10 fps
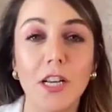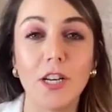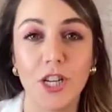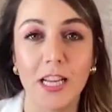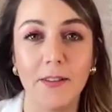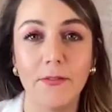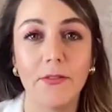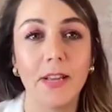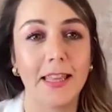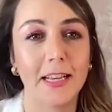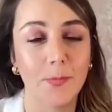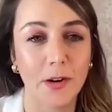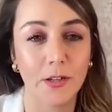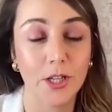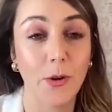achieve and the
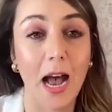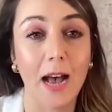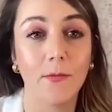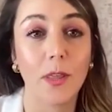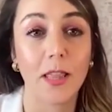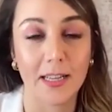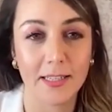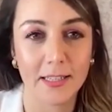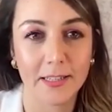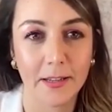experience you have with us.